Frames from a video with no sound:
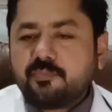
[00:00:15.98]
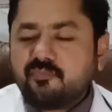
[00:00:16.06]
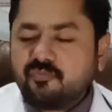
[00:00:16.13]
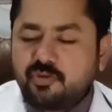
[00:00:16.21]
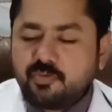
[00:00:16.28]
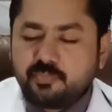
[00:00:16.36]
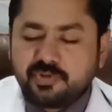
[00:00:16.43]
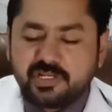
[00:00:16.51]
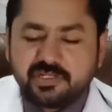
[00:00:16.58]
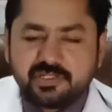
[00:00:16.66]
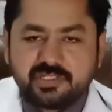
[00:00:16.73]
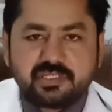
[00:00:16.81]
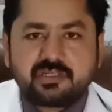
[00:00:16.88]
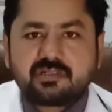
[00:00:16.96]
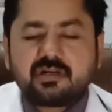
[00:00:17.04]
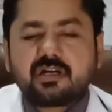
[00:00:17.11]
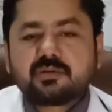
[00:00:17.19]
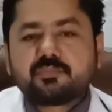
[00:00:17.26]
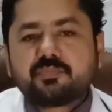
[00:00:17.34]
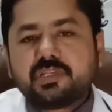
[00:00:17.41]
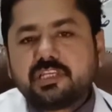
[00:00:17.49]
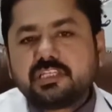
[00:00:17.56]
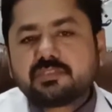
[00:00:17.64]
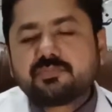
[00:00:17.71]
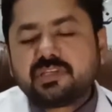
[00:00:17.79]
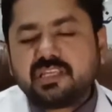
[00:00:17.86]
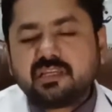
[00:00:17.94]
We pray, dear God, please
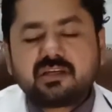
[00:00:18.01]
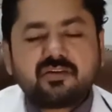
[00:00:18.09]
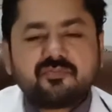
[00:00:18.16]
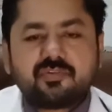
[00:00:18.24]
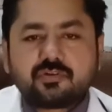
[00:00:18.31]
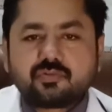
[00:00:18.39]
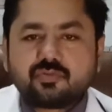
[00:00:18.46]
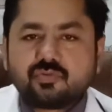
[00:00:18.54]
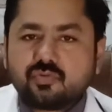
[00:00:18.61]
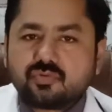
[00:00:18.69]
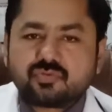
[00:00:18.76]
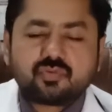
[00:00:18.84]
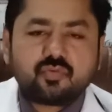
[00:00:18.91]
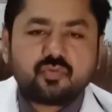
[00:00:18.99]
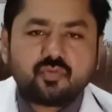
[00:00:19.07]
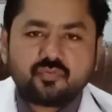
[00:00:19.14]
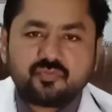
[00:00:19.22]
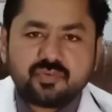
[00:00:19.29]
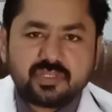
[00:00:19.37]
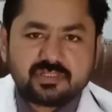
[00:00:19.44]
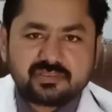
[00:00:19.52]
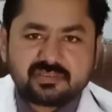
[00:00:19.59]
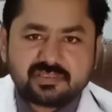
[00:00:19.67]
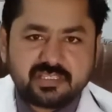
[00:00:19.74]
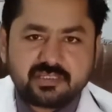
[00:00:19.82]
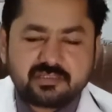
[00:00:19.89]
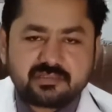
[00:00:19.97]
bring comfort to those who feel
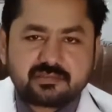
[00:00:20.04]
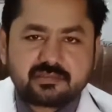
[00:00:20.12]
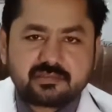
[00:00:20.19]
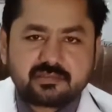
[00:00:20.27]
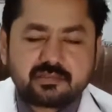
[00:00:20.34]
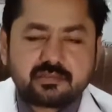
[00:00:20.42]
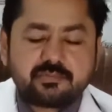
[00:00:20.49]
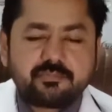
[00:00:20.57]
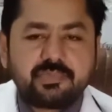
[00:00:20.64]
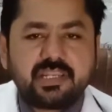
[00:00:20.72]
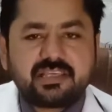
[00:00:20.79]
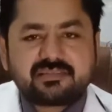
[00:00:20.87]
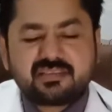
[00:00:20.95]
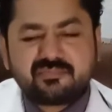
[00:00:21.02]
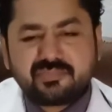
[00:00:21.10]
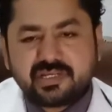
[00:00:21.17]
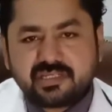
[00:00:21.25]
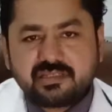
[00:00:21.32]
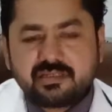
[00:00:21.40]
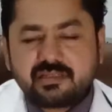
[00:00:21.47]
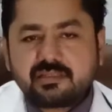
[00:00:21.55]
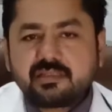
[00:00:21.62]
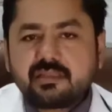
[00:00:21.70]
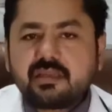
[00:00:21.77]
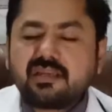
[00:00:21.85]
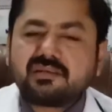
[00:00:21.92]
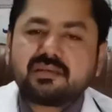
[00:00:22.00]
sick. Bless the medical
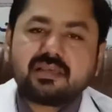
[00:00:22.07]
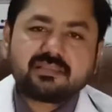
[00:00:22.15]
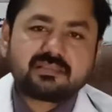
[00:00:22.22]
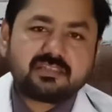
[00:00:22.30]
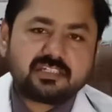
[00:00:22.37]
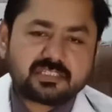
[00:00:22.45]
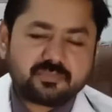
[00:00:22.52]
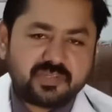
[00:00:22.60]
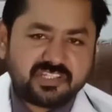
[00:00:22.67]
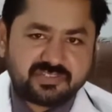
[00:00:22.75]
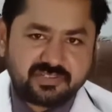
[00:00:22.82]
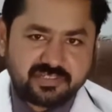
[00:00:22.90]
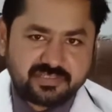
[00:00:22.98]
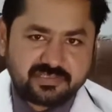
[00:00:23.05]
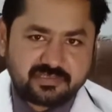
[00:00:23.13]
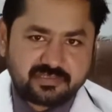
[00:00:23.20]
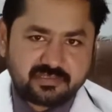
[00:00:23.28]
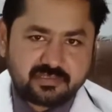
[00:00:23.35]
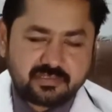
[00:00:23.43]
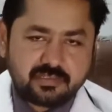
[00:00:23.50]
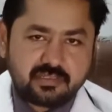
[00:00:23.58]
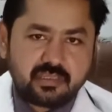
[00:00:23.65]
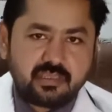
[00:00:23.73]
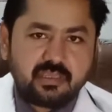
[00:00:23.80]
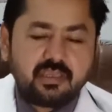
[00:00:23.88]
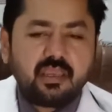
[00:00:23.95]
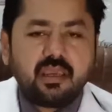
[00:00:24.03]
and healthcare specialists.
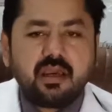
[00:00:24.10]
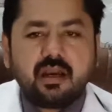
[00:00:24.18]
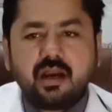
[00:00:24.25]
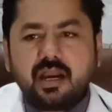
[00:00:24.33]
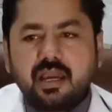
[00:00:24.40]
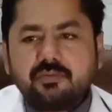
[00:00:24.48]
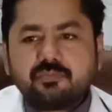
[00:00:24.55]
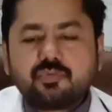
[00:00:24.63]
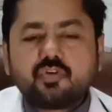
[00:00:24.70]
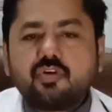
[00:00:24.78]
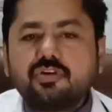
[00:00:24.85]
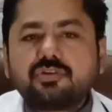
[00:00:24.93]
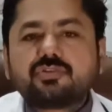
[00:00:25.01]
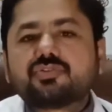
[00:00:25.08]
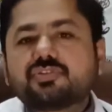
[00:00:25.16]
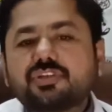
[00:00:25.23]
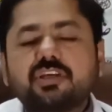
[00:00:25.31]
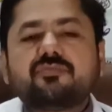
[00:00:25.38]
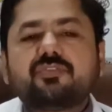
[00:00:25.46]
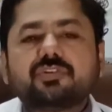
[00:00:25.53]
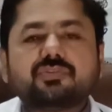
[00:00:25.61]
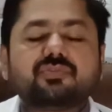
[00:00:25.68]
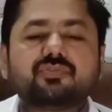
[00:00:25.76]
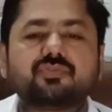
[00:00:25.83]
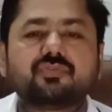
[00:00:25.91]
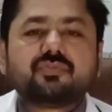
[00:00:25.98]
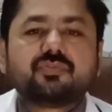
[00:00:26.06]
I am going to share with
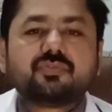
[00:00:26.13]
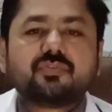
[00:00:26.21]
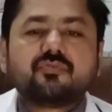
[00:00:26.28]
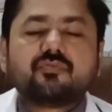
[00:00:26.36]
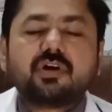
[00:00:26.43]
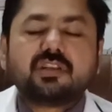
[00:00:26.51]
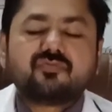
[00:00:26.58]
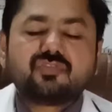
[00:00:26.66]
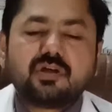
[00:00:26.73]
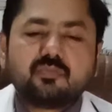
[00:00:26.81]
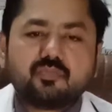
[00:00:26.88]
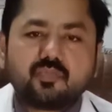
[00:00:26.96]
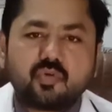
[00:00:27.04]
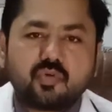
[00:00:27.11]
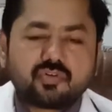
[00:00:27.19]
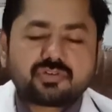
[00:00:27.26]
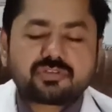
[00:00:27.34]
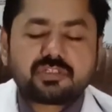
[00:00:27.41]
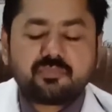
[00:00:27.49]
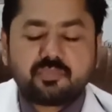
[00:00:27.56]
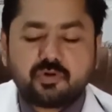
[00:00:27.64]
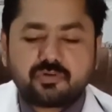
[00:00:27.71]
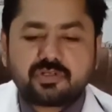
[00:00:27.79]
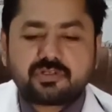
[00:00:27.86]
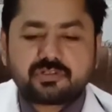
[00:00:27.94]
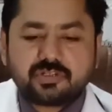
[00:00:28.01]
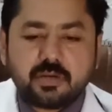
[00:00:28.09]
you one of the most
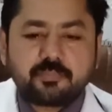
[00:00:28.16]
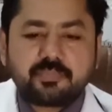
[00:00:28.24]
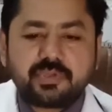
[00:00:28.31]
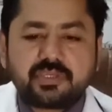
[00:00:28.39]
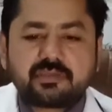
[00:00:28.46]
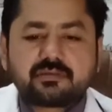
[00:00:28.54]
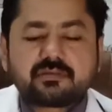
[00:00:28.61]
important topic,